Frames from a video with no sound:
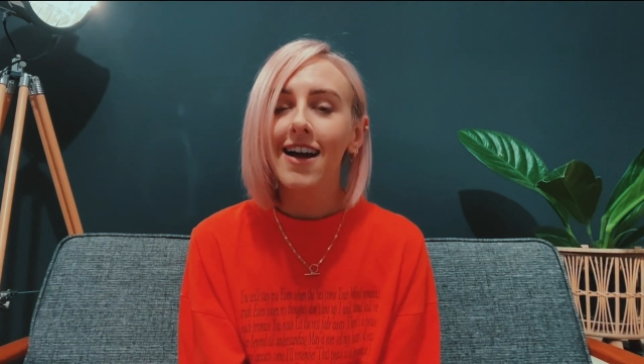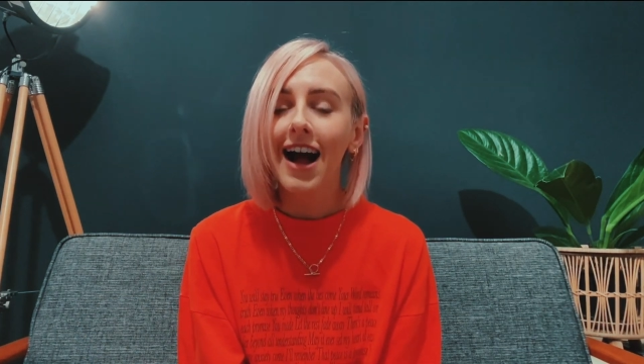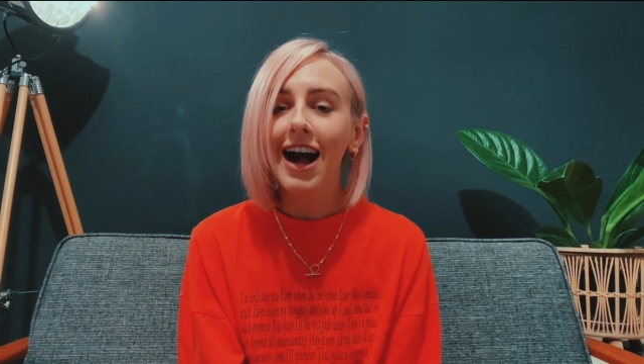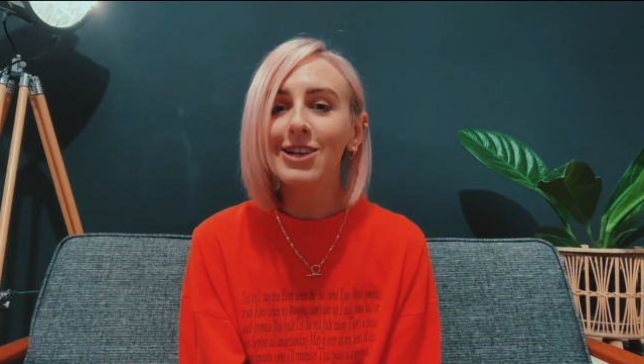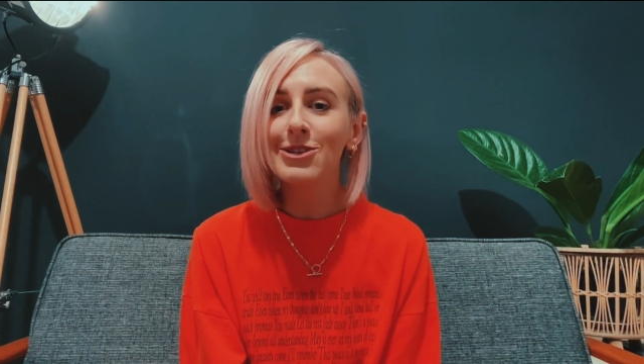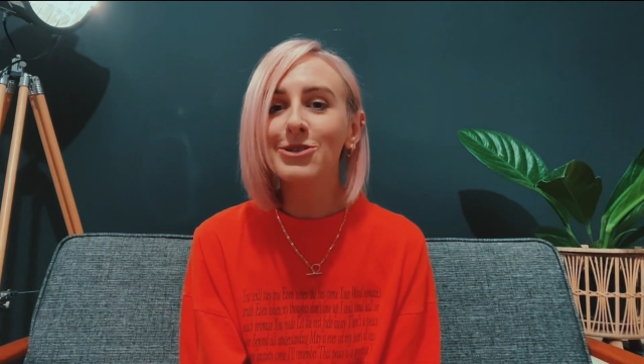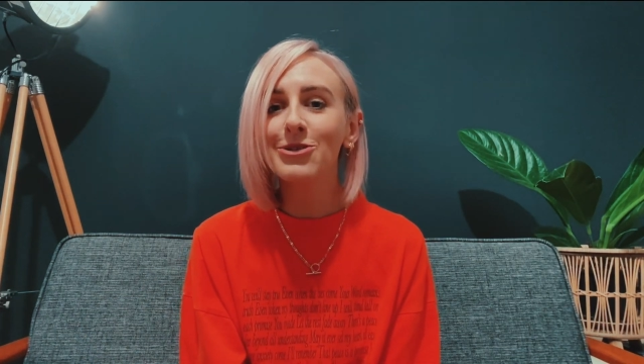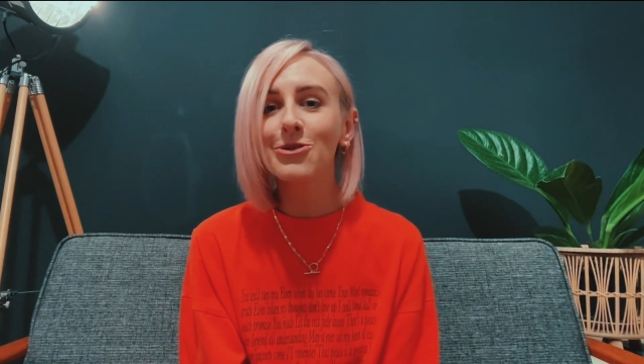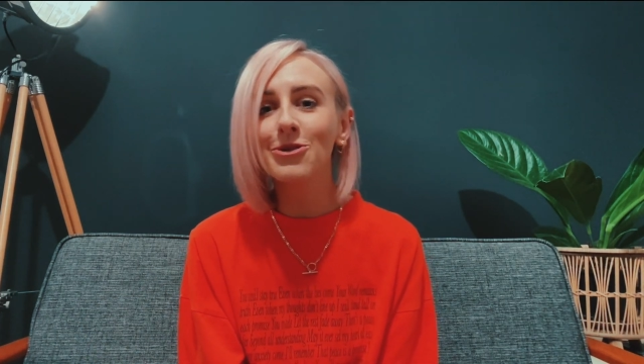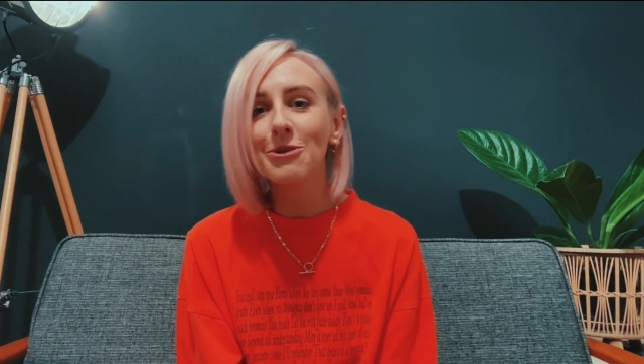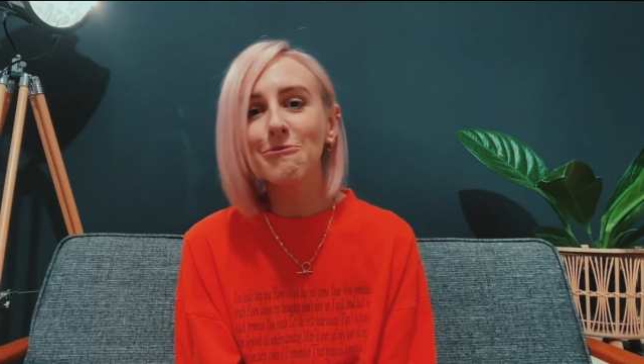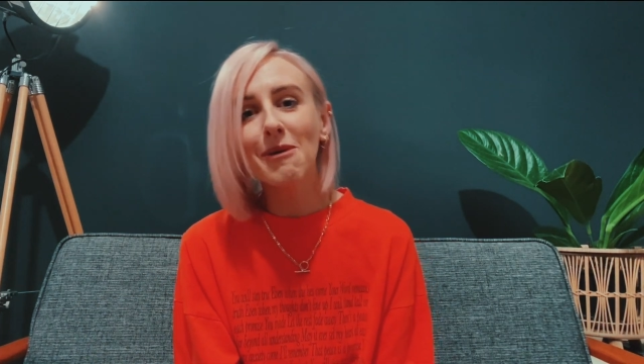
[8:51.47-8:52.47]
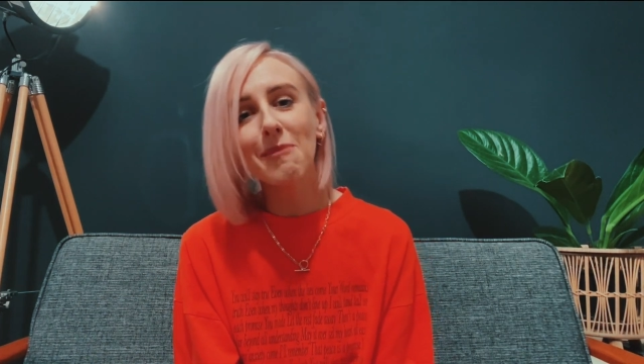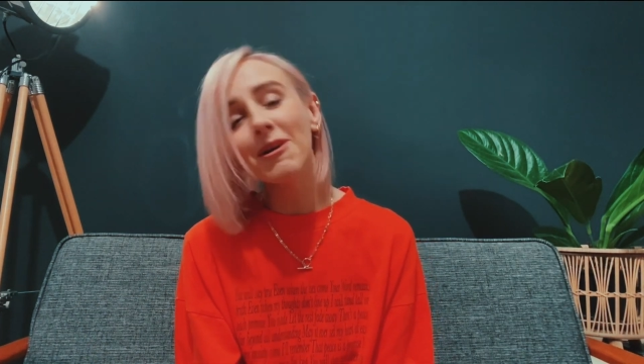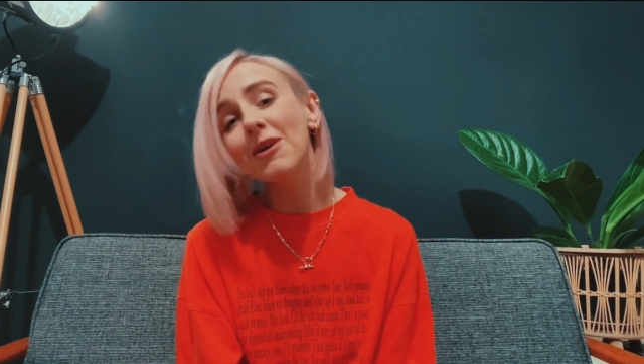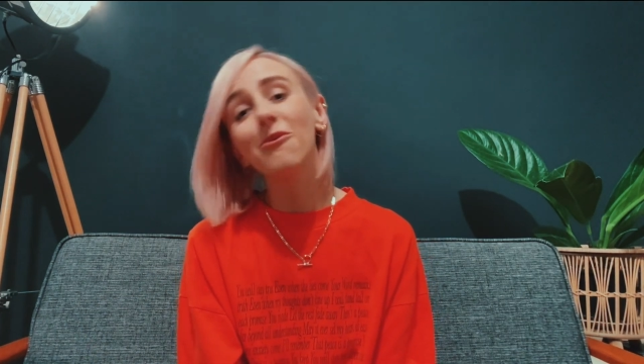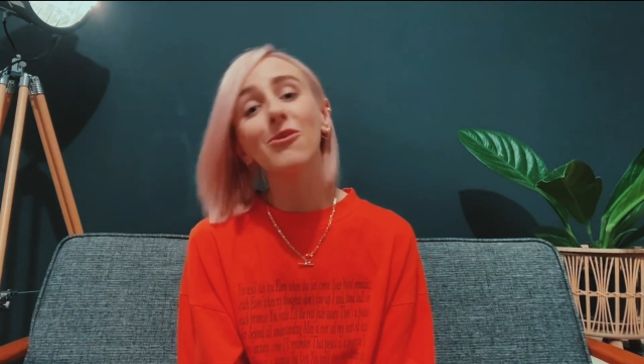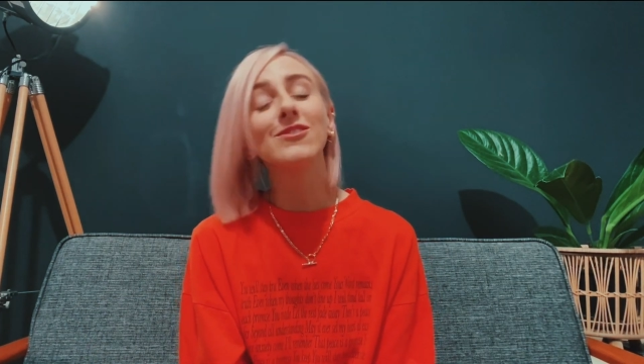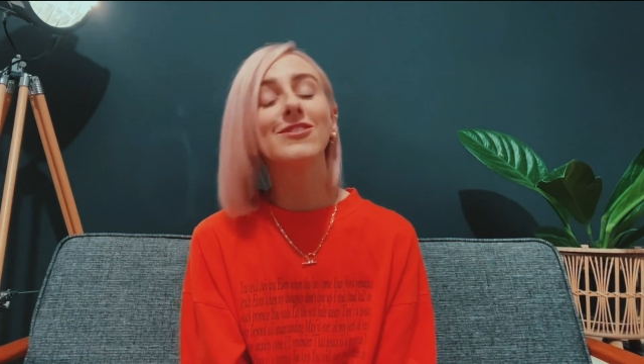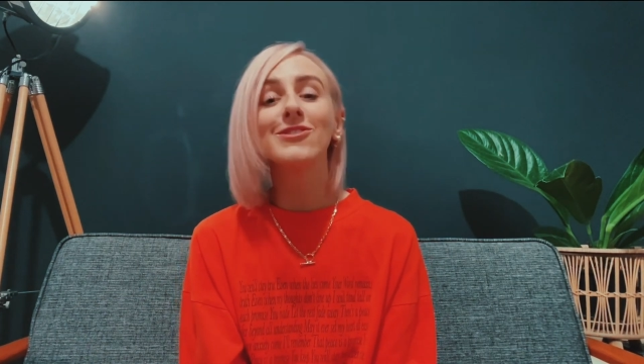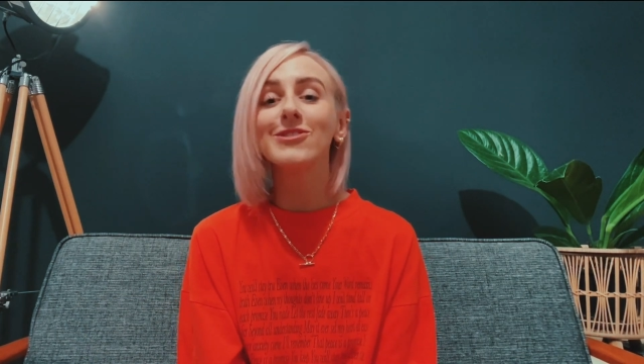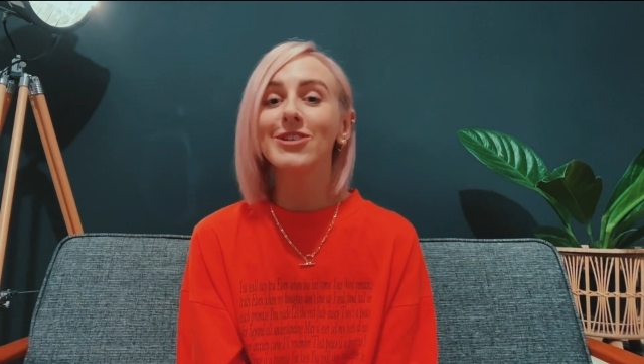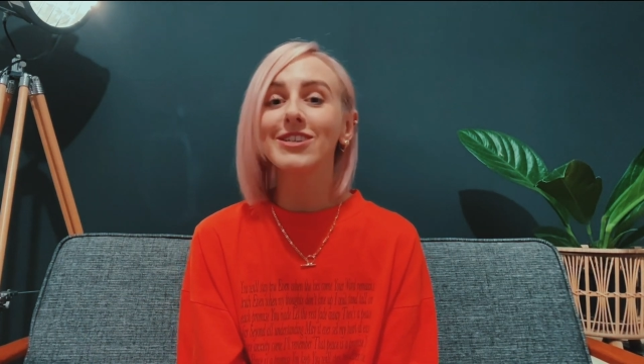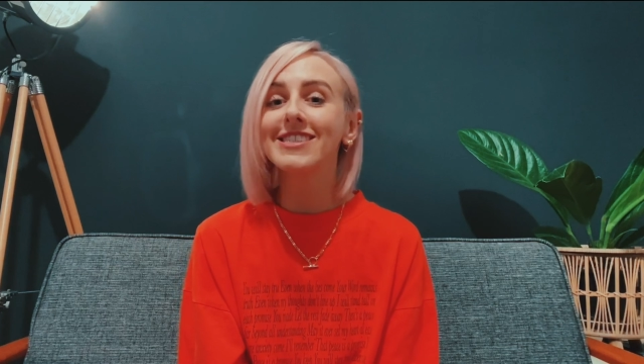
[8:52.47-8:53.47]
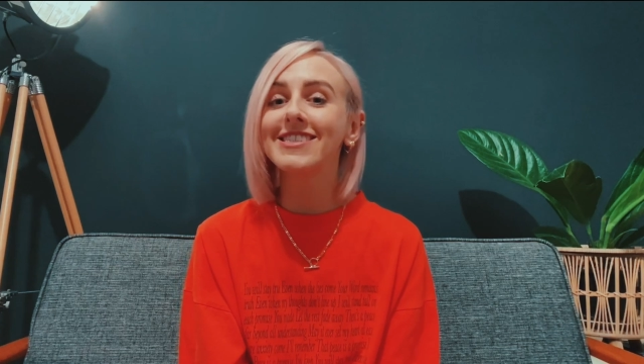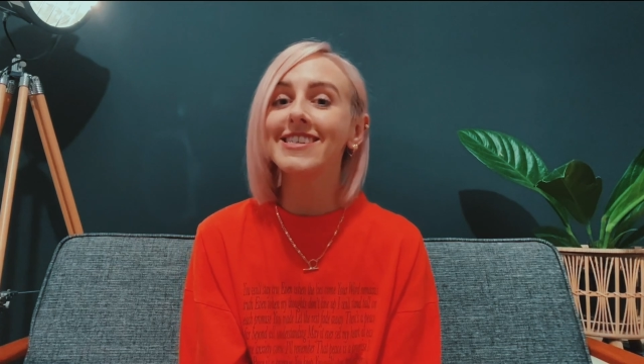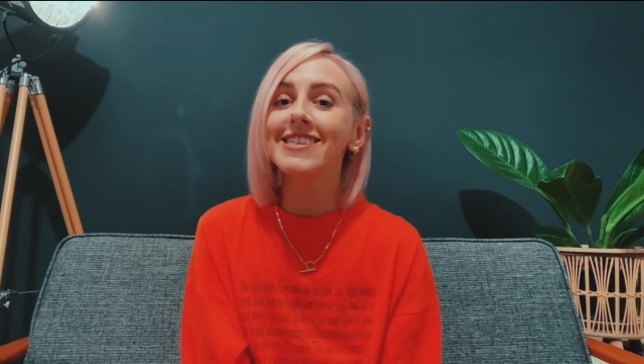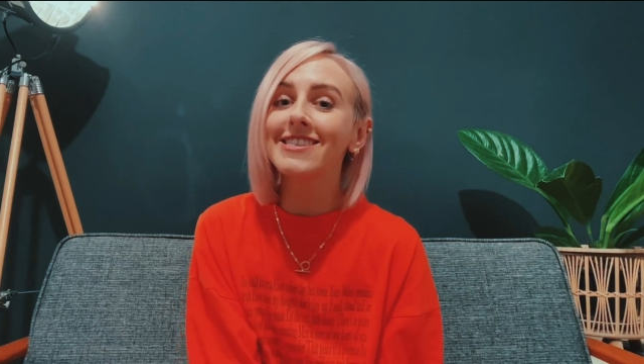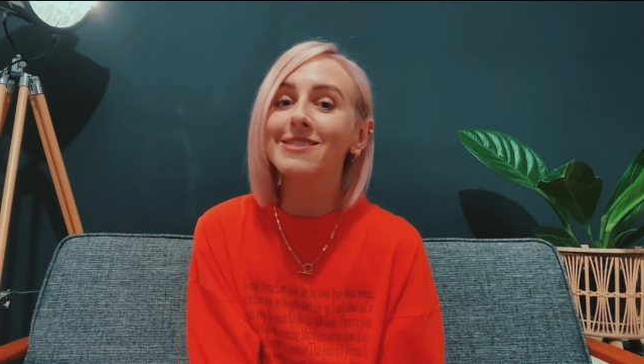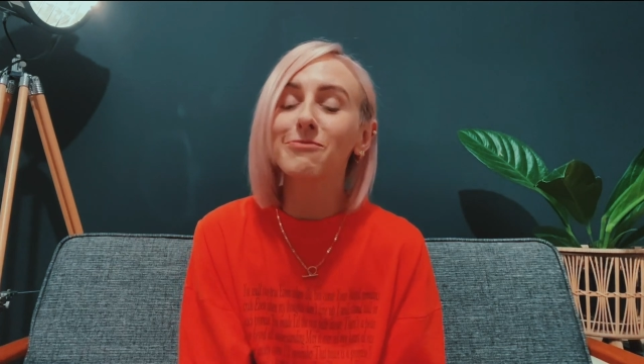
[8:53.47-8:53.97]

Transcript: And you know, maybe it wasn't just Jesus